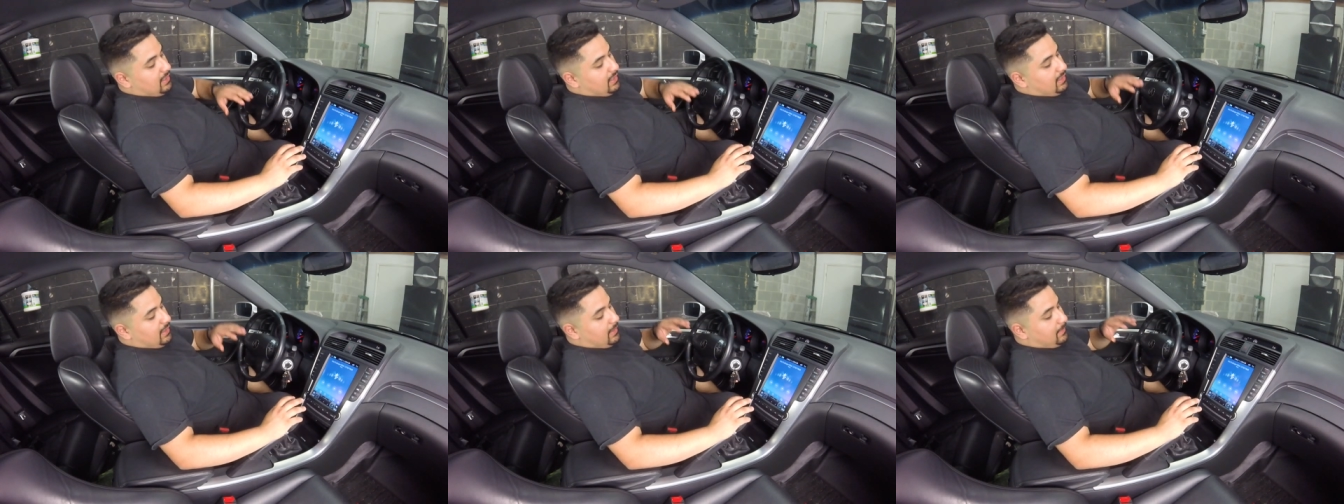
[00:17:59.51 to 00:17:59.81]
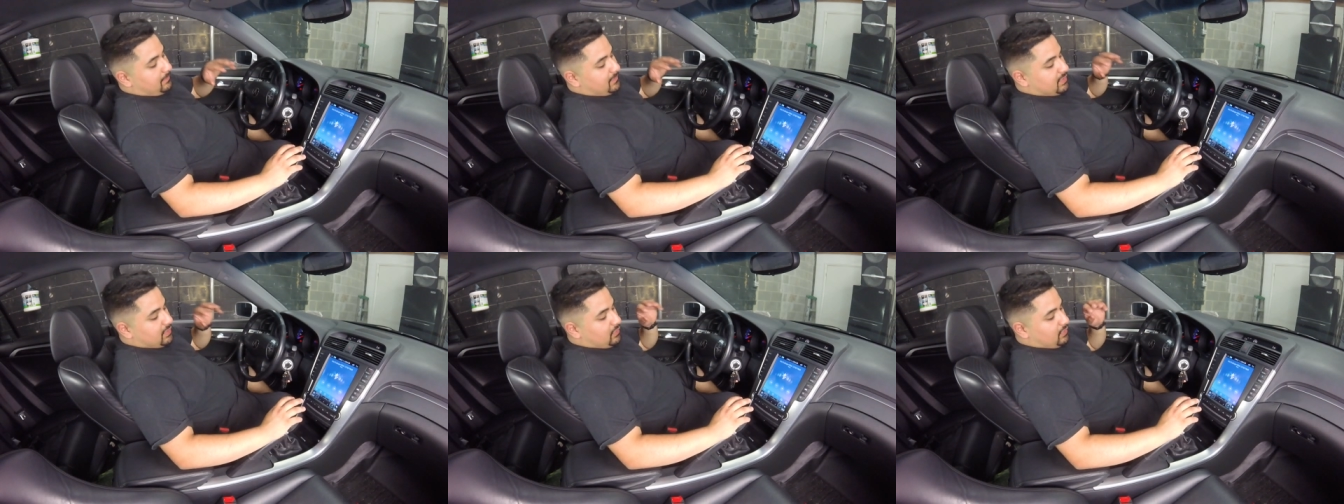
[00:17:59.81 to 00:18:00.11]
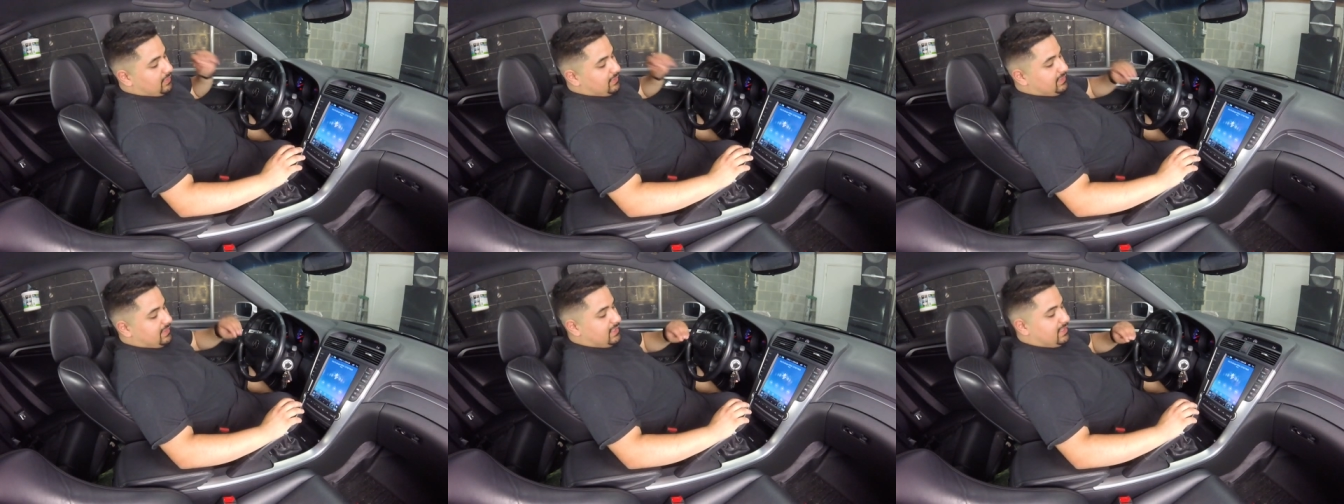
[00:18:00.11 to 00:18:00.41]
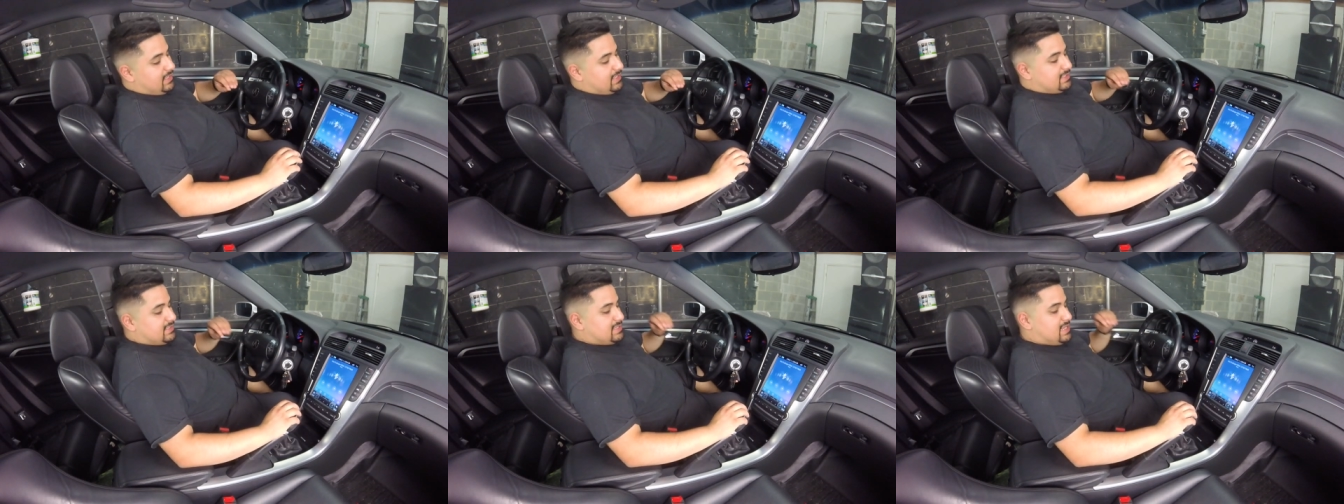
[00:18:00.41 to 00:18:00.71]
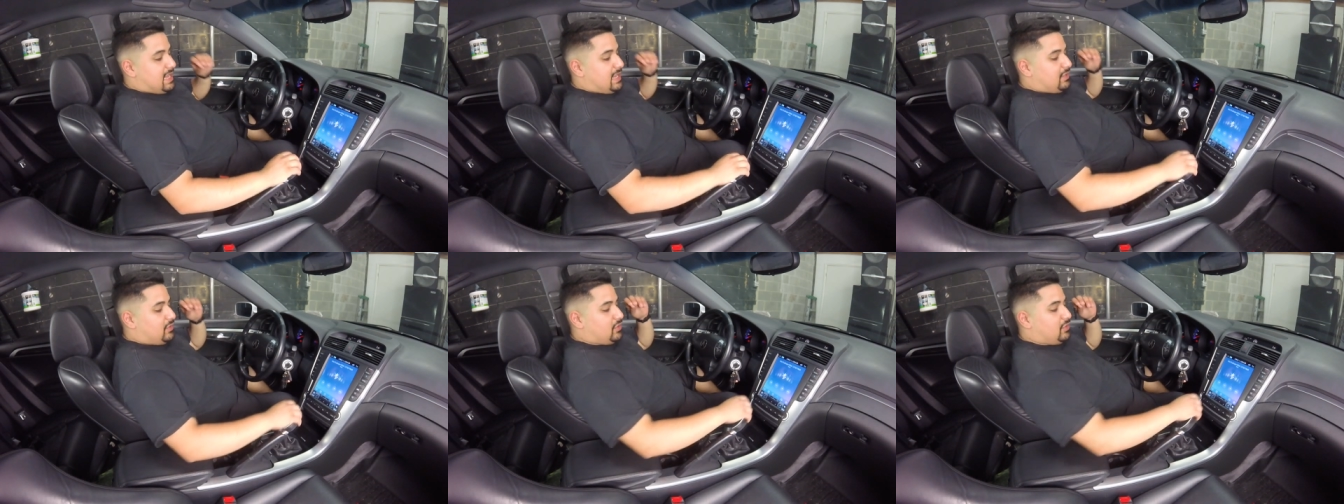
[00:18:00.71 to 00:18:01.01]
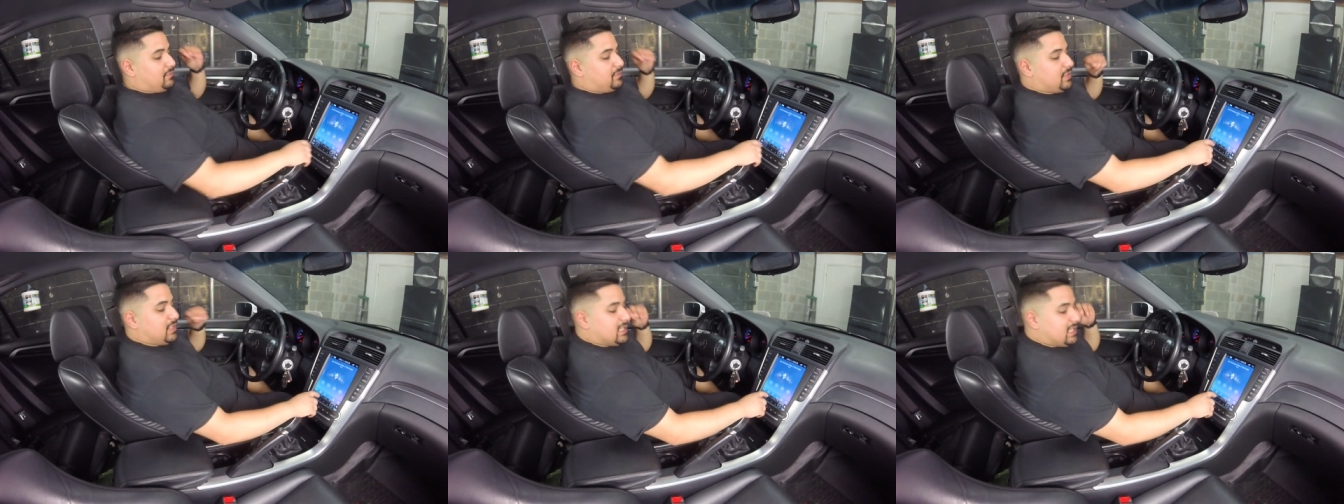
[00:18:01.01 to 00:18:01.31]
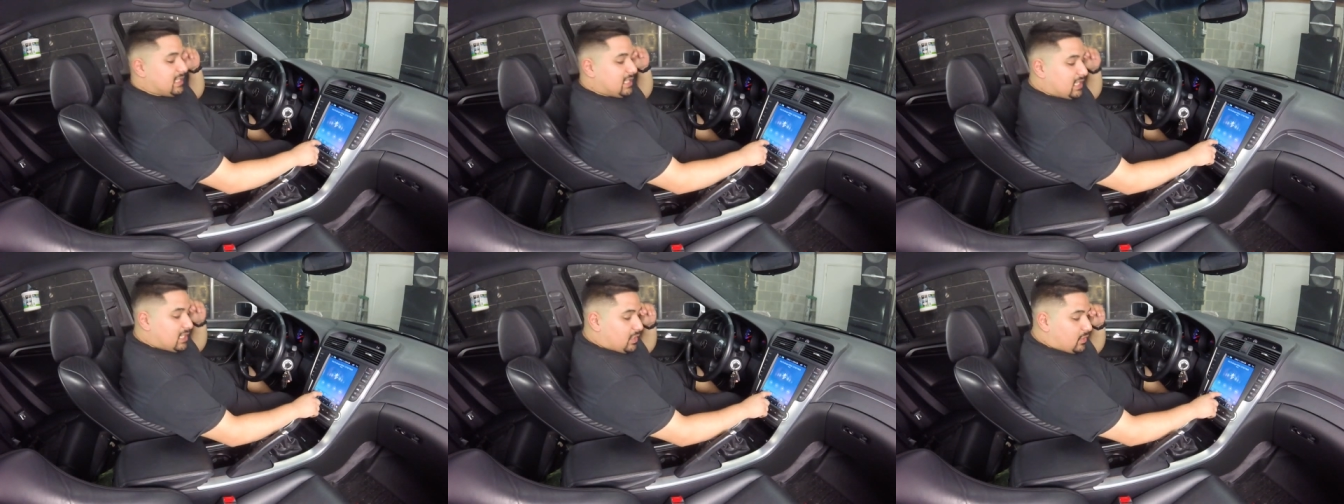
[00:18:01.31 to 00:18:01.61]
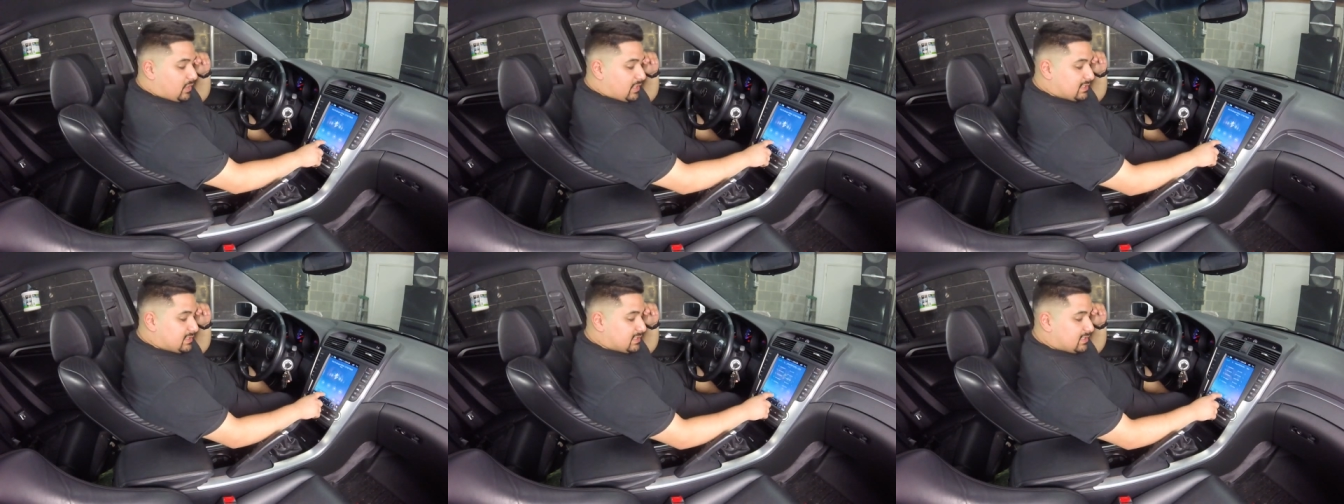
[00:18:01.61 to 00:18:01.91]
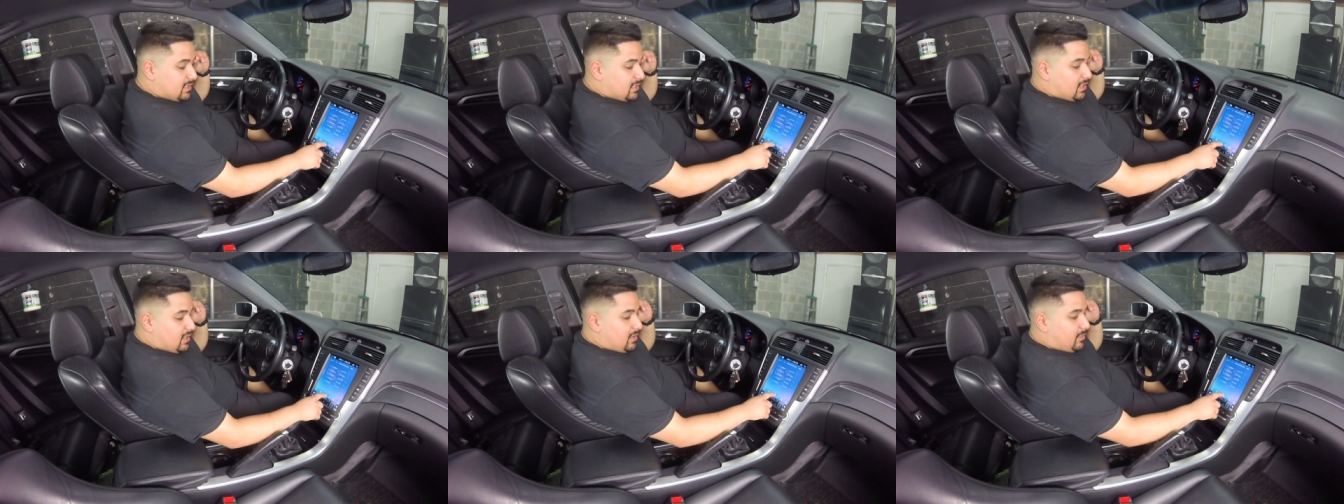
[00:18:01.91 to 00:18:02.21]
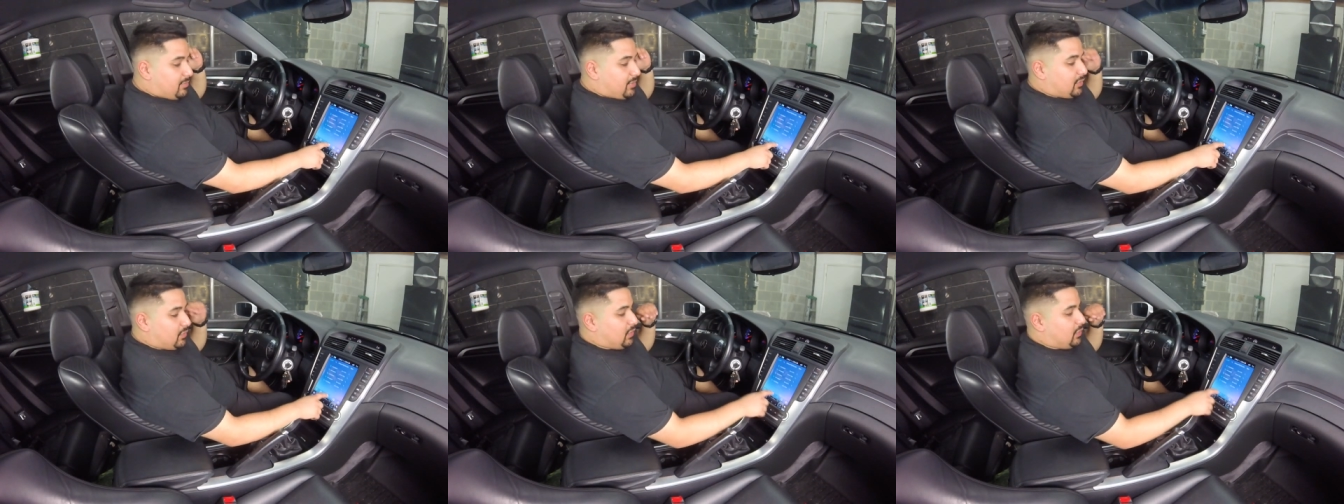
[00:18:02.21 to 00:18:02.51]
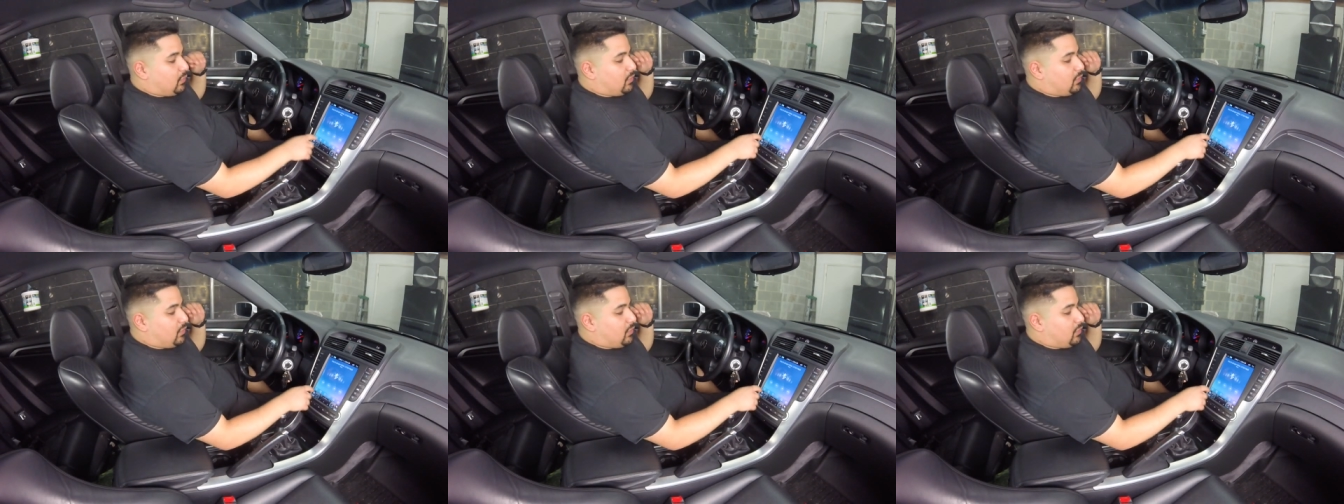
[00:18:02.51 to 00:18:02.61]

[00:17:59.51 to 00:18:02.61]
Um, the only thing is, I don't know if you can hear it, but